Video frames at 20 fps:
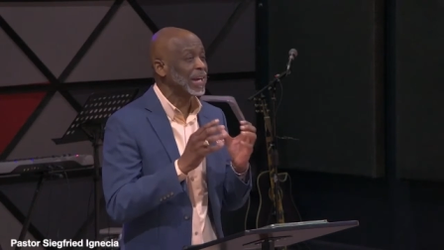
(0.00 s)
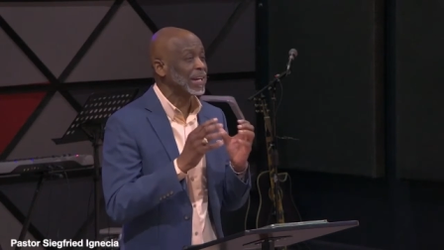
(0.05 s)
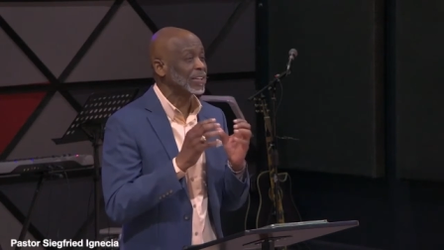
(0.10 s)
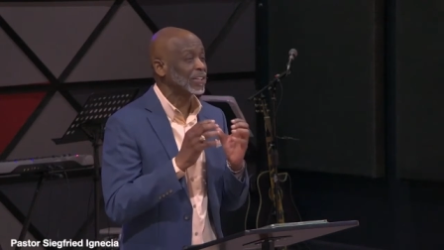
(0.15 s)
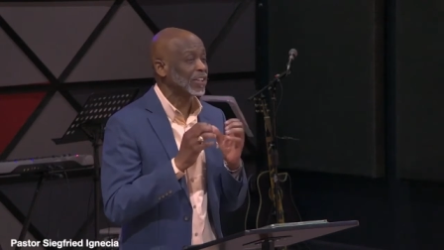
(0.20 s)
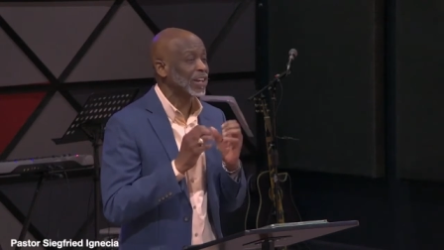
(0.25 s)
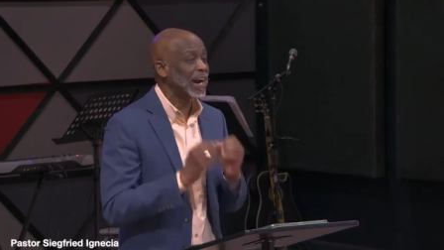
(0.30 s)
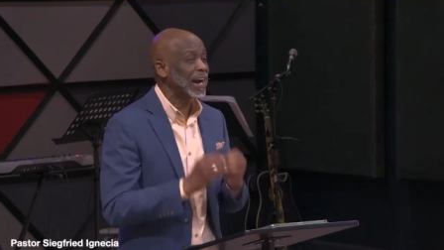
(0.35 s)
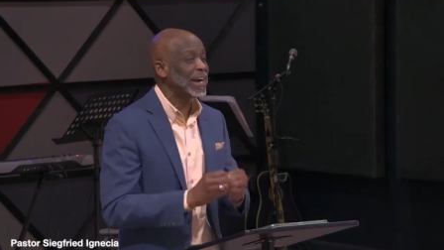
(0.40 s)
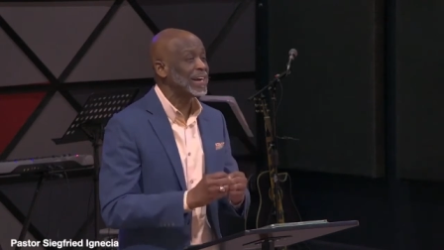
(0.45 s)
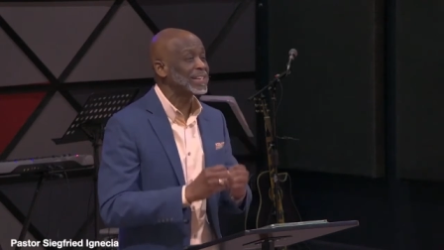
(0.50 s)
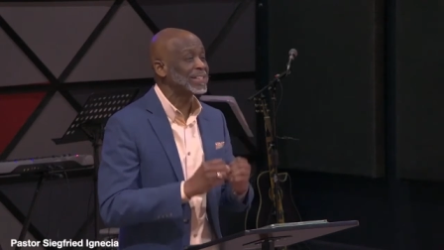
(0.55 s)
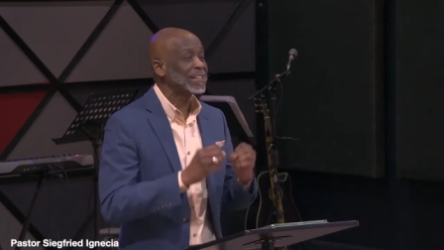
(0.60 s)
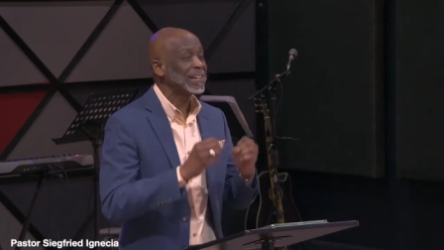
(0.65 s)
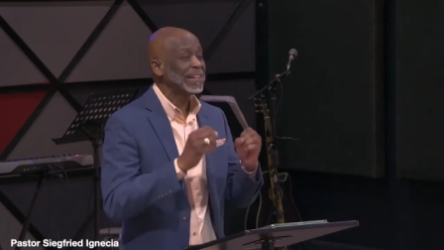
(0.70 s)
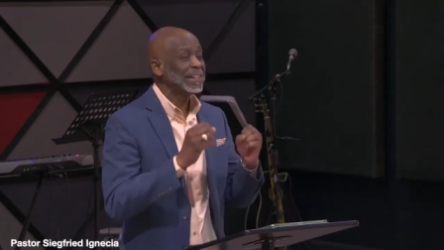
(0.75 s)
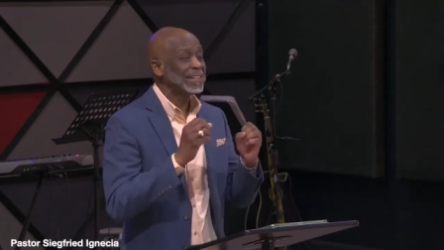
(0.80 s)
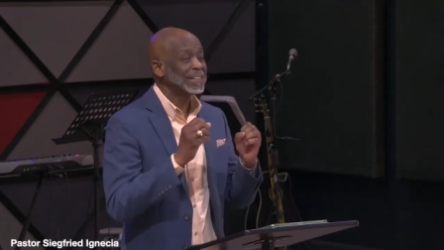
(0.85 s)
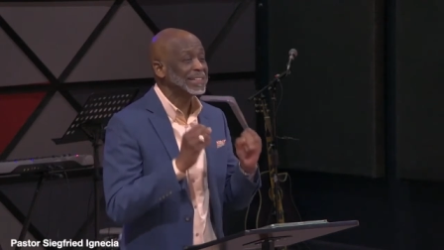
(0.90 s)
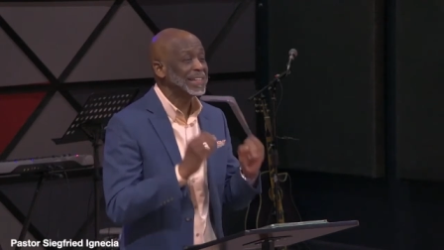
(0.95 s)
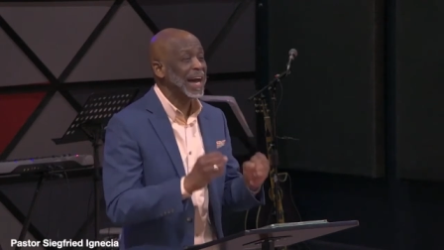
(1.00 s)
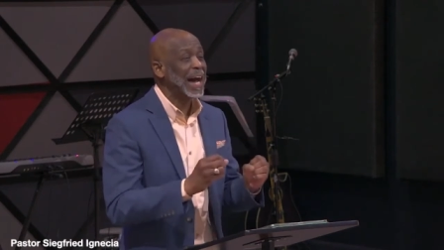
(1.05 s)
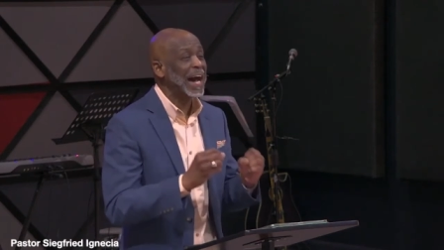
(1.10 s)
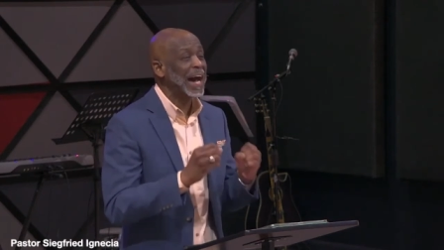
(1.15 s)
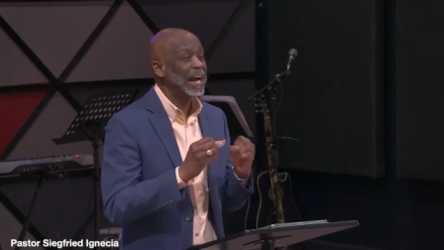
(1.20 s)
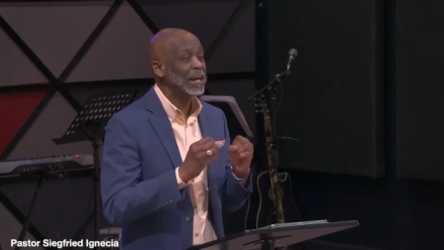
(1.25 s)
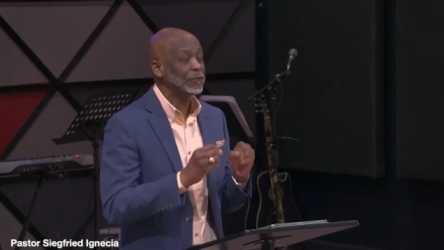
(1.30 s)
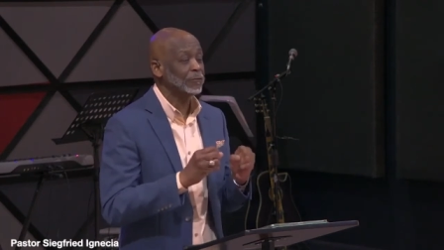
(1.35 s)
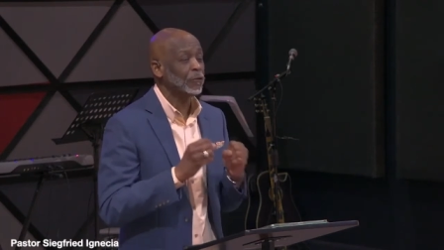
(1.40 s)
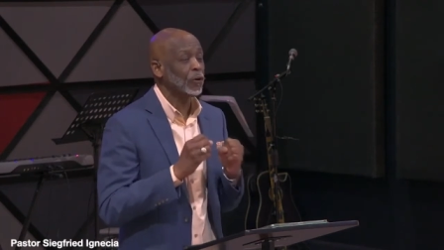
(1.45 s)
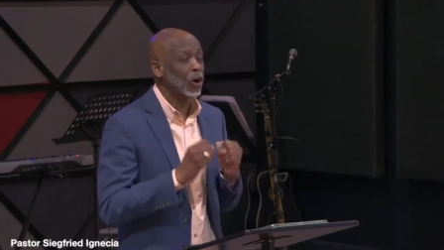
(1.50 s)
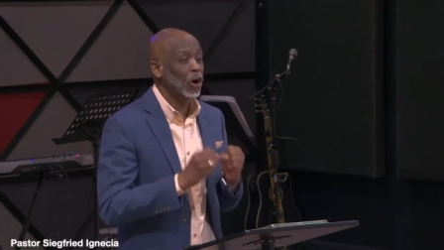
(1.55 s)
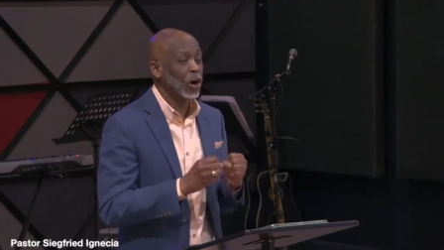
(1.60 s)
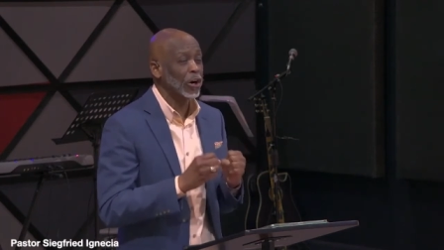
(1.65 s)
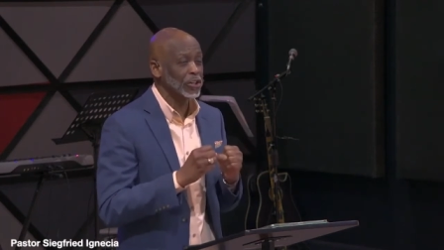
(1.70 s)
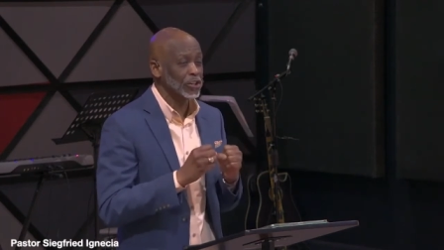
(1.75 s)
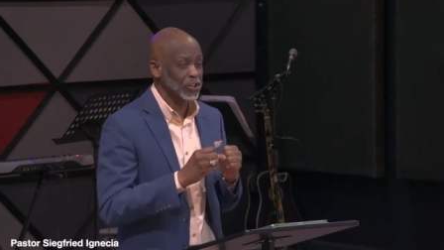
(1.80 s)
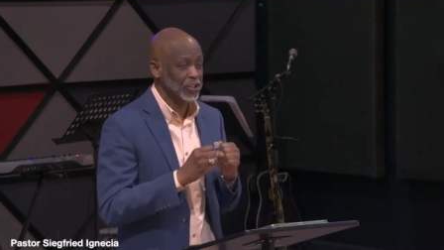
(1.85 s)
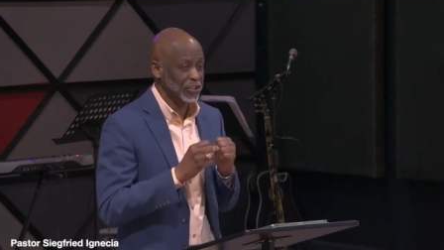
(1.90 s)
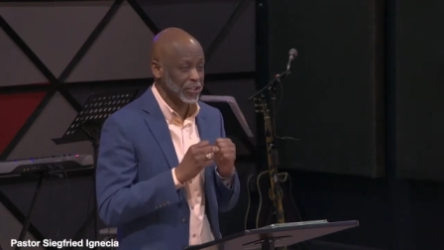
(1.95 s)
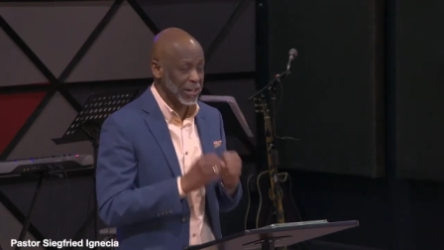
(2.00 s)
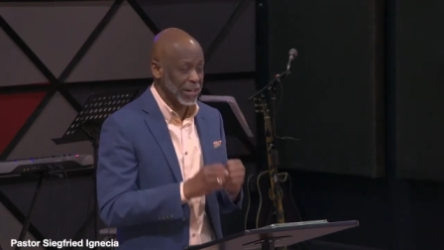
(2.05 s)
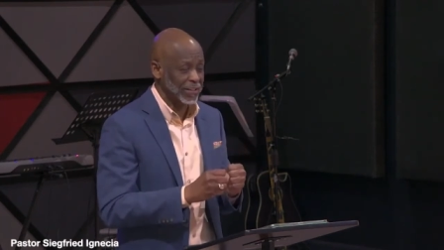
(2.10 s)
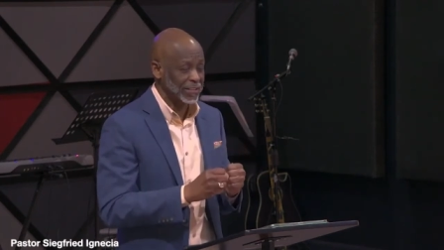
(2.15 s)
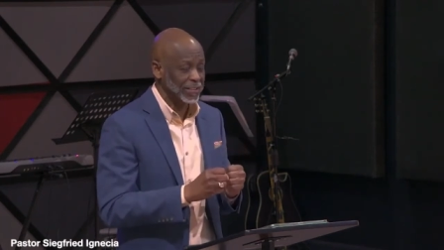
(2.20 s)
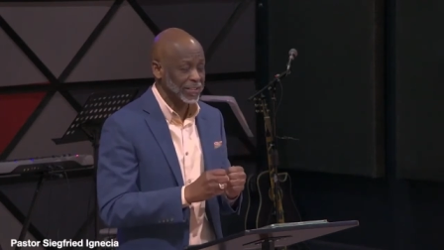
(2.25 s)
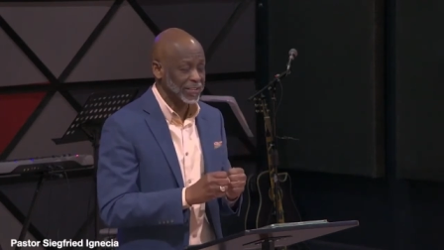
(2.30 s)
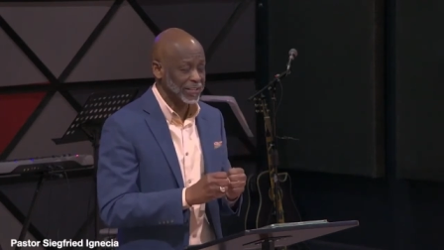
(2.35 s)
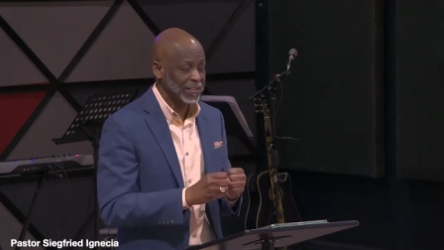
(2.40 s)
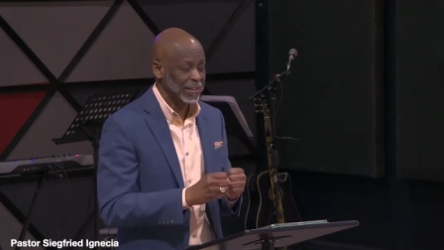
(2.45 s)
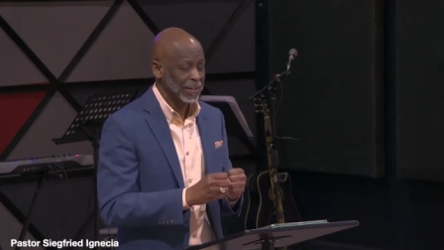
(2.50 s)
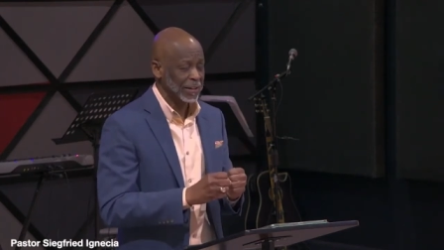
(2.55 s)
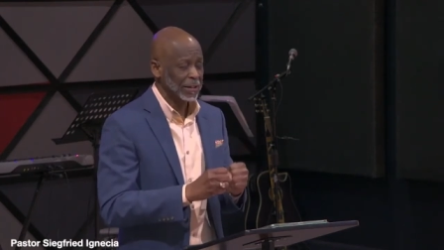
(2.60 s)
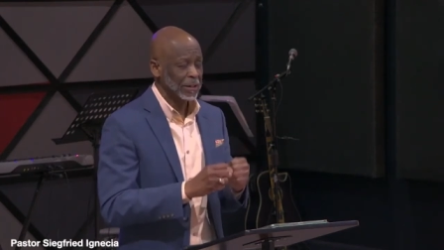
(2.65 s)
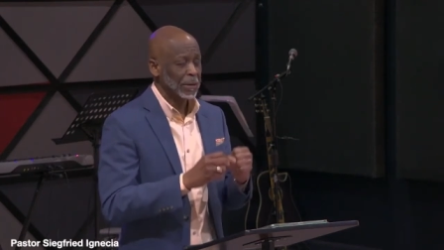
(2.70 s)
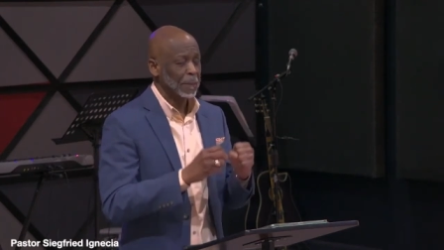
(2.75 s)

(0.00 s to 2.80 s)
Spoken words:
that Christ died for all your sins.